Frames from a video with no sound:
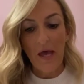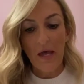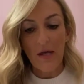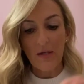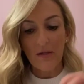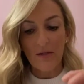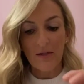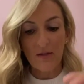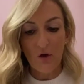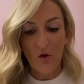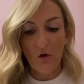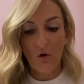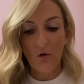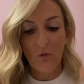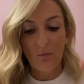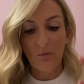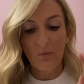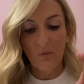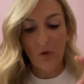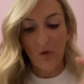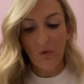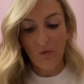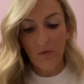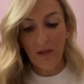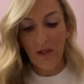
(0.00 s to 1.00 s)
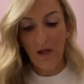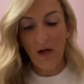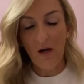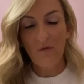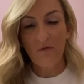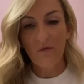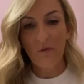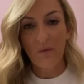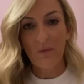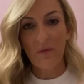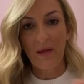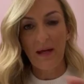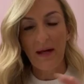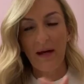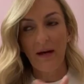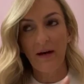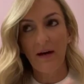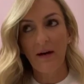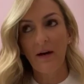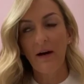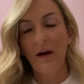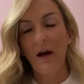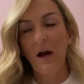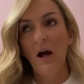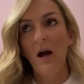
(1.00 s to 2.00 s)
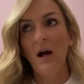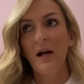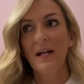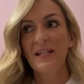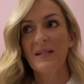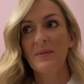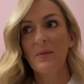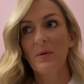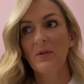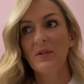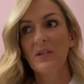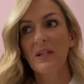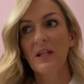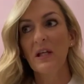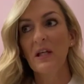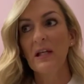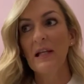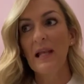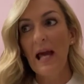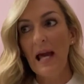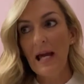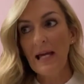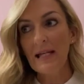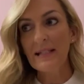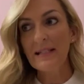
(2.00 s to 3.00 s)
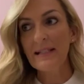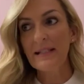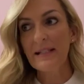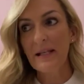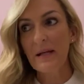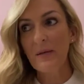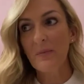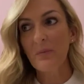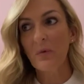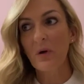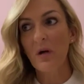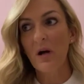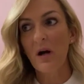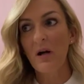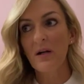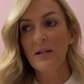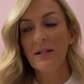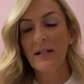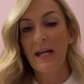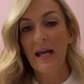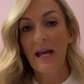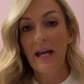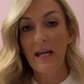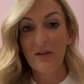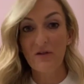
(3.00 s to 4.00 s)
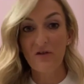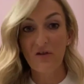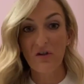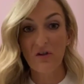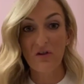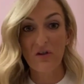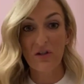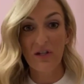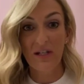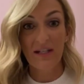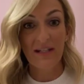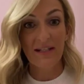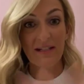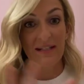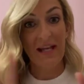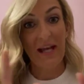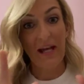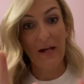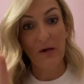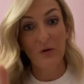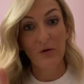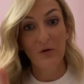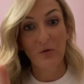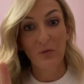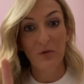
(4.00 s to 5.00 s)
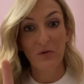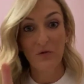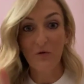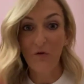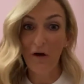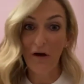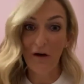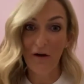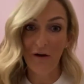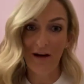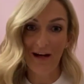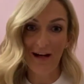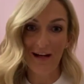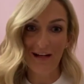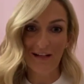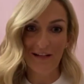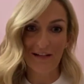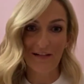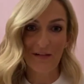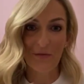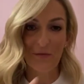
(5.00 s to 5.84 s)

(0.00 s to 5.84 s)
So moving on from there, I suppose the last tip regarding hand hygiene is, how do we dry our hands?